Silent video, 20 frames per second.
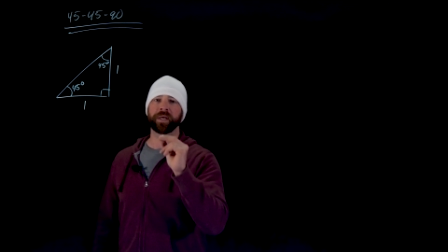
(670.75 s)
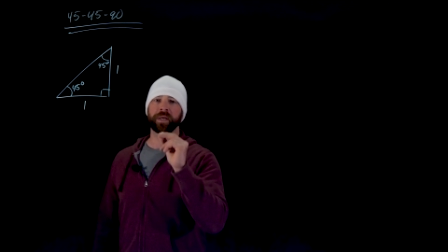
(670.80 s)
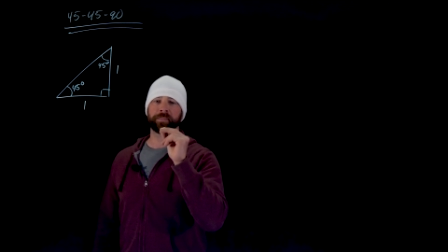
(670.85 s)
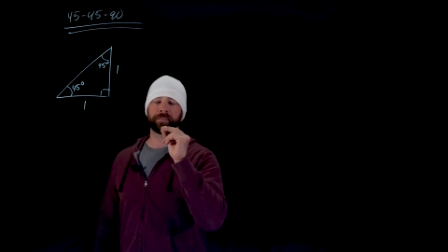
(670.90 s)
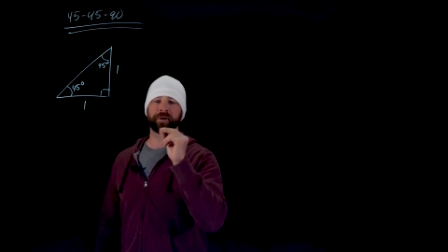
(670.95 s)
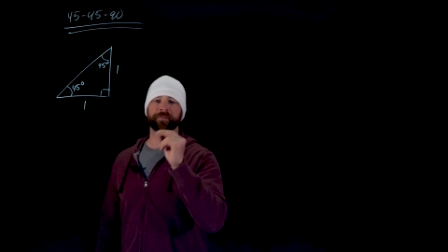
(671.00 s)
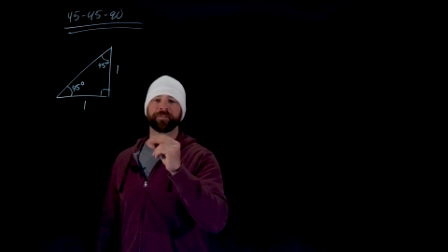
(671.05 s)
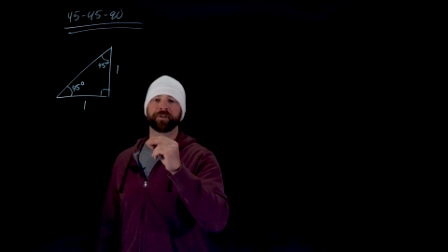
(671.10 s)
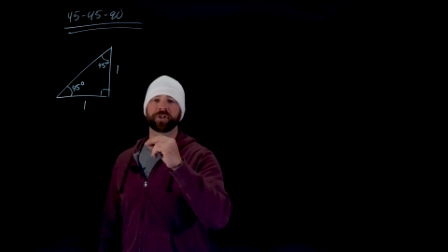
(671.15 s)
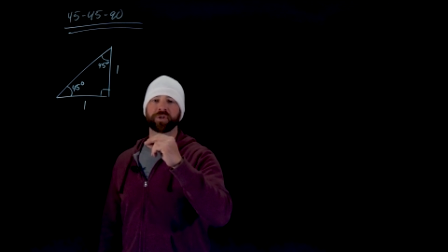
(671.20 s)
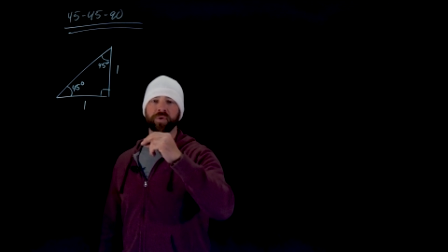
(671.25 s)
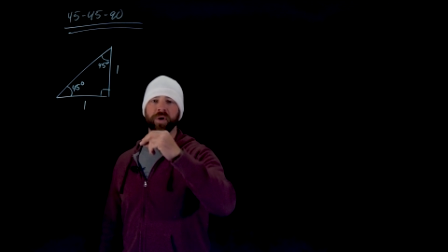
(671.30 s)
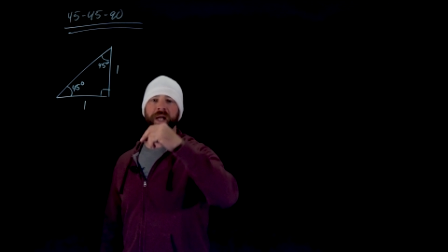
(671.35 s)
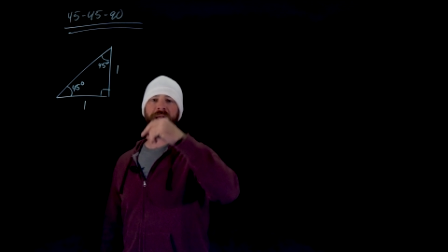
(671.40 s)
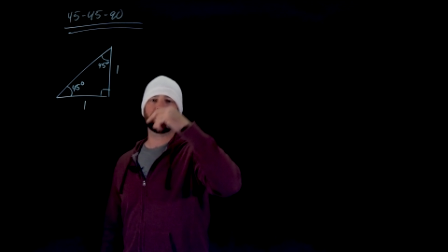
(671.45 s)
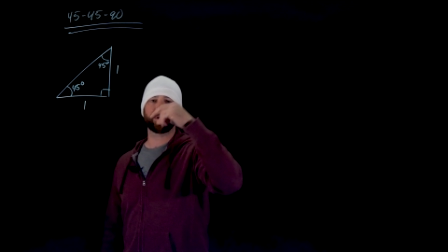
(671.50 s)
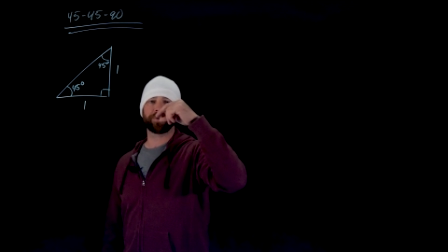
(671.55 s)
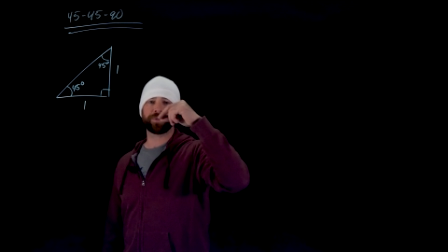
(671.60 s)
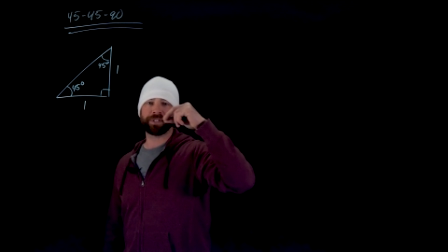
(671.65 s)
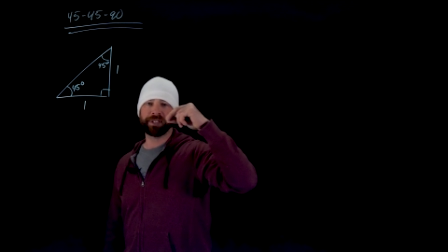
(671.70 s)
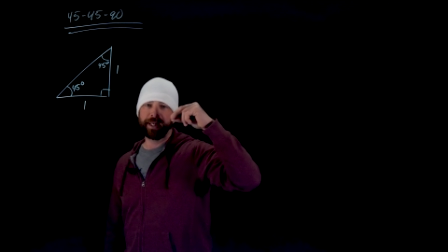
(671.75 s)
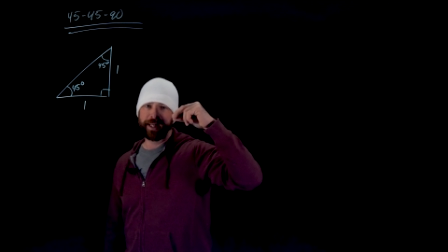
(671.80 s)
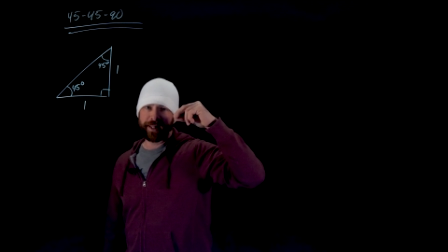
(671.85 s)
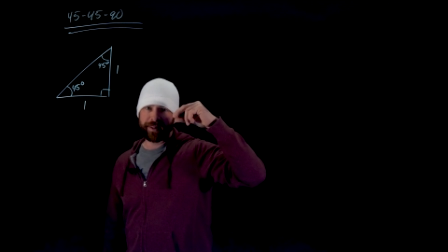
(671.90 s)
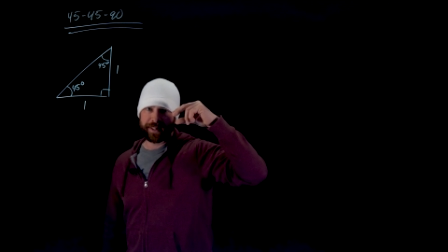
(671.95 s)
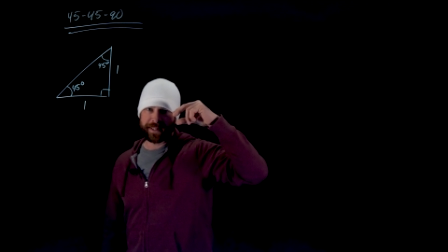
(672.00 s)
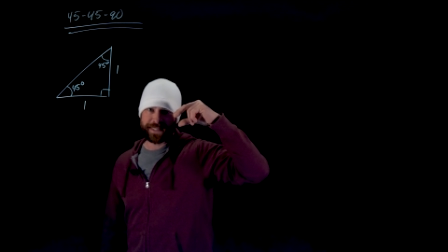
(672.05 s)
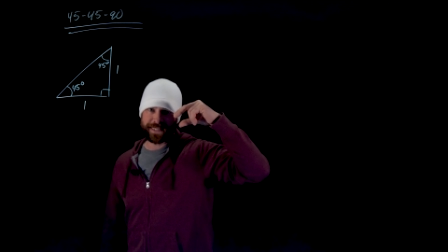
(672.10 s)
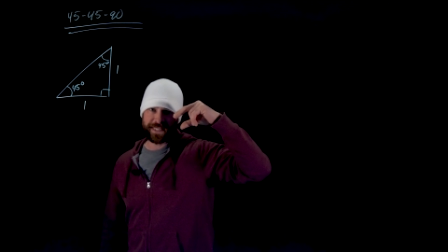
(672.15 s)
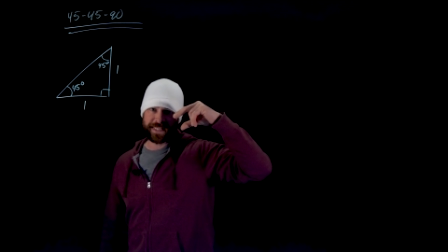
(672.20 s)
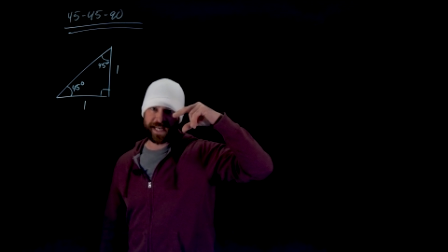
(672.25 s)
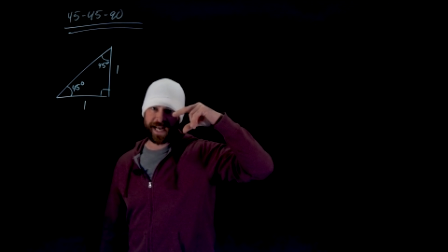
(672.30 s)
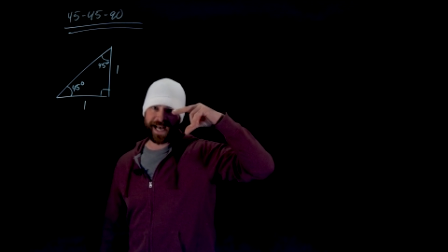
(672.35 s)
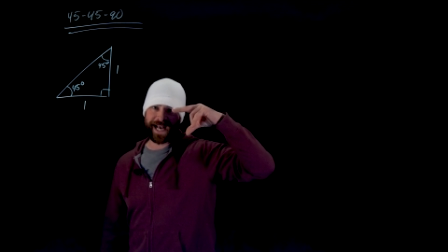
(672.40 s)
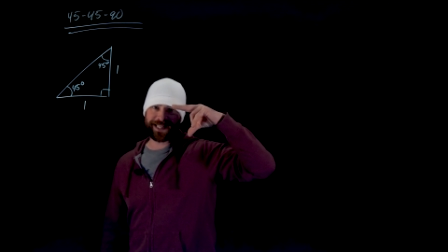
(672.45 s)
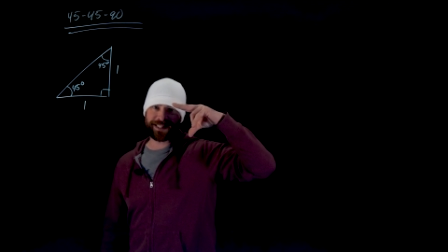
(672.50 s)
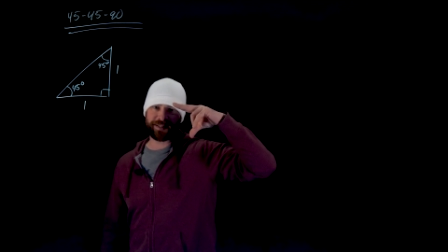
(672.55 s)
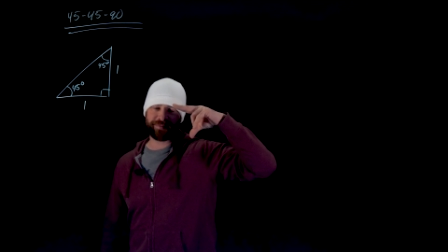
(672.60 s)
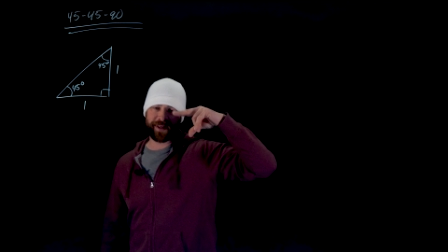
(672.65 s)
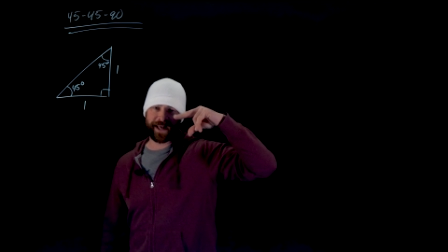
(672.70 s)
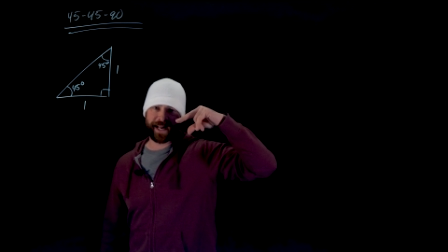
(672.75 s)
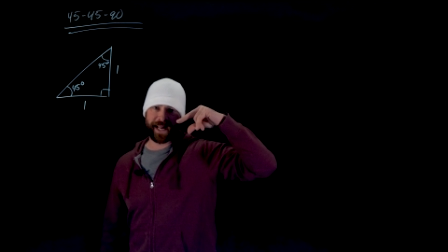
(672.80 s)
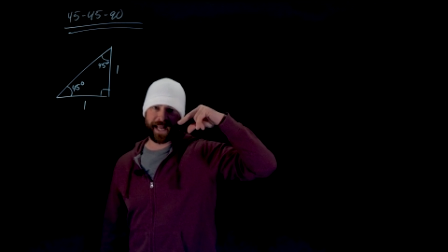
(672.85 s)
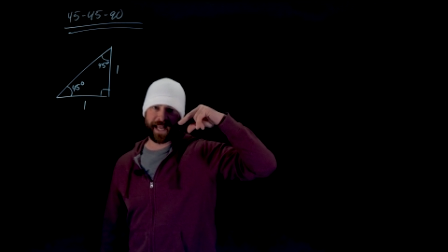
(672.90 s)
but for triangles, the size of that